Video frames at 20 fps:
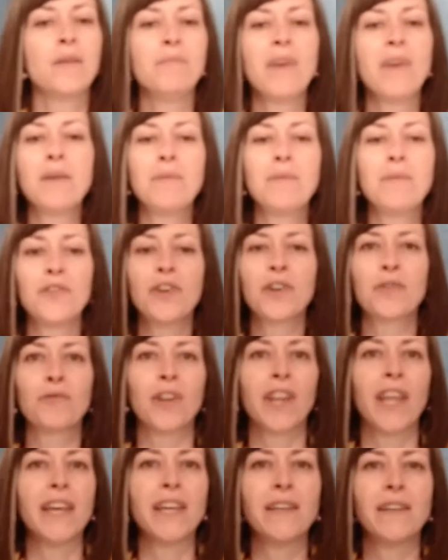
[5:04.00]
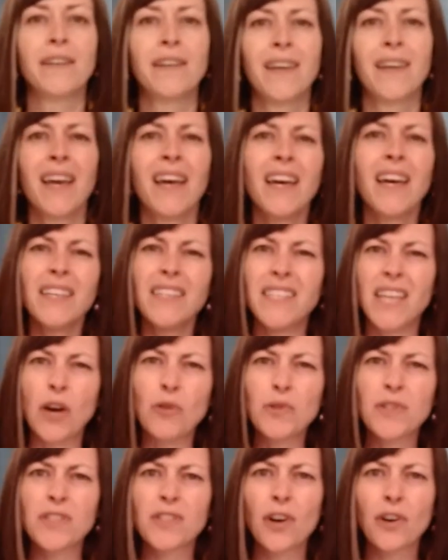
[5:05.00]
Maybe you can relate.
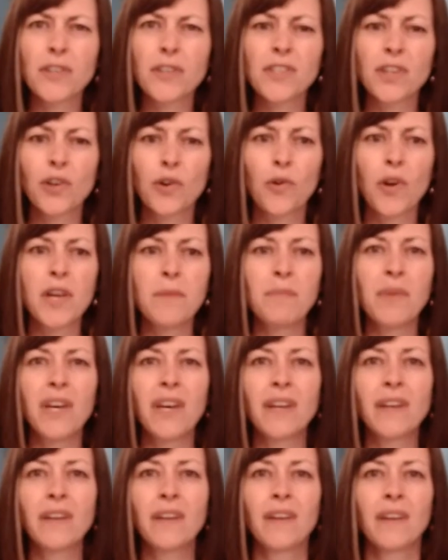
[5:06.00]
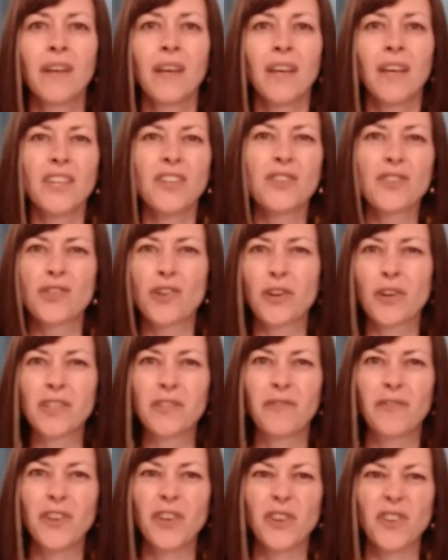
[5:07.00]
Doubt starts to creep in. You start to
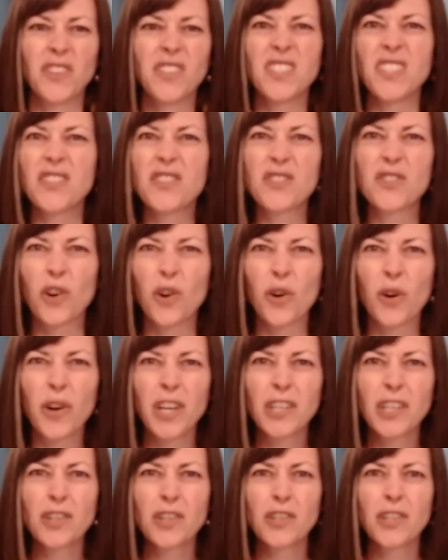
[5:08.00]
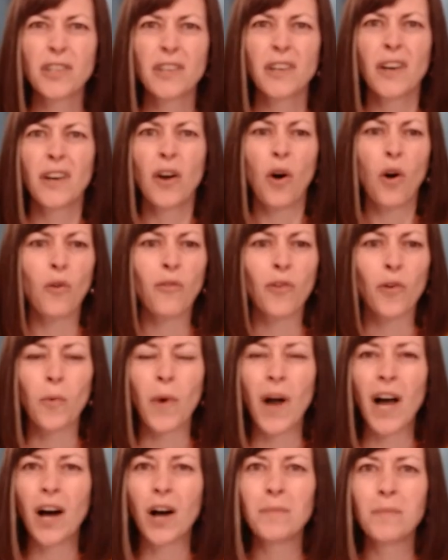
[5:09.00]
feel discouraged,
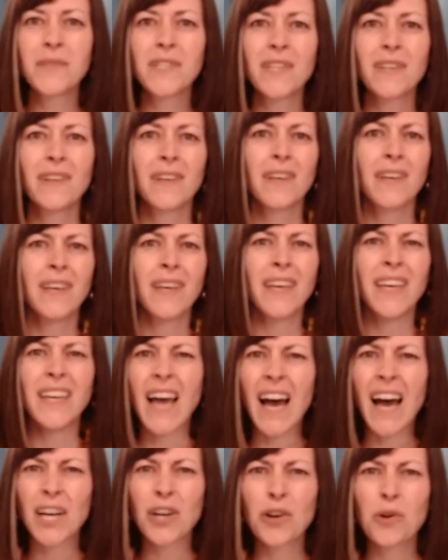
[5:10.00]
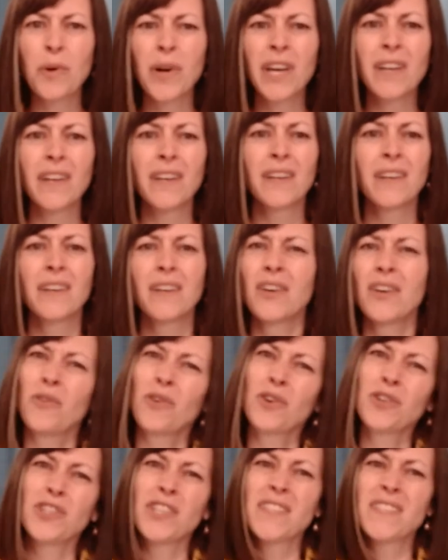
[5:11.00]
overwhelmed, inadequate,
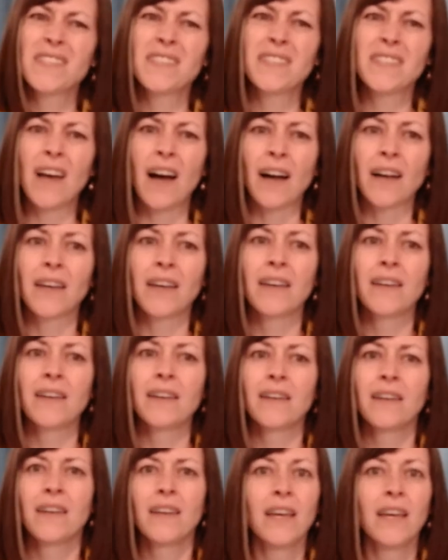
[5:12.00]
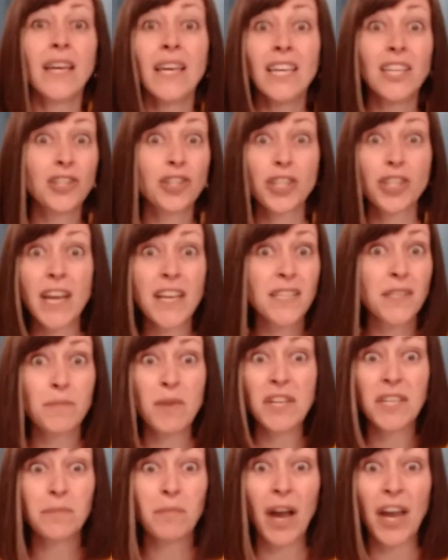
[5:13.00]
or just stuck. It shakes
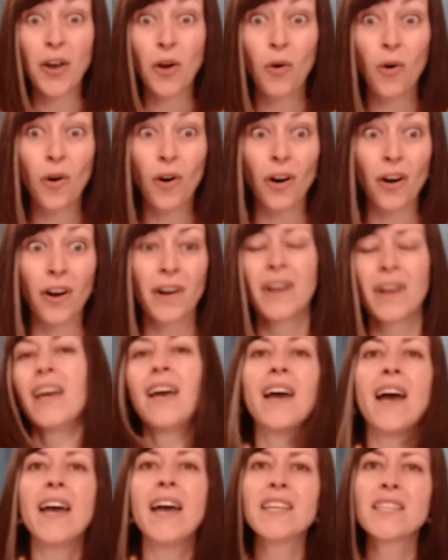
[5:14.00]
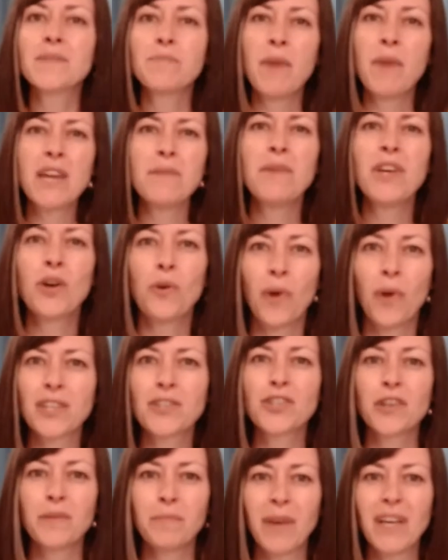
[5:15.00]
me to my core, and it's made me
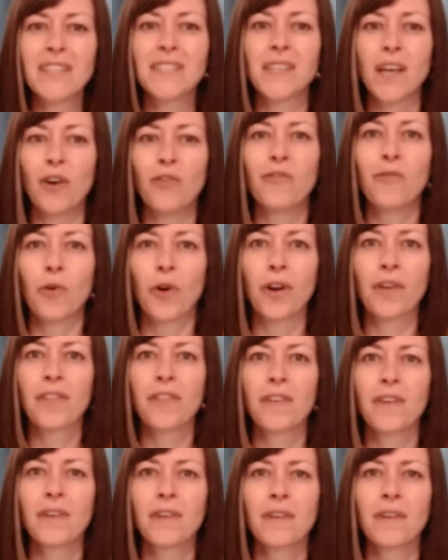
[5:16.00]
question my self-worth.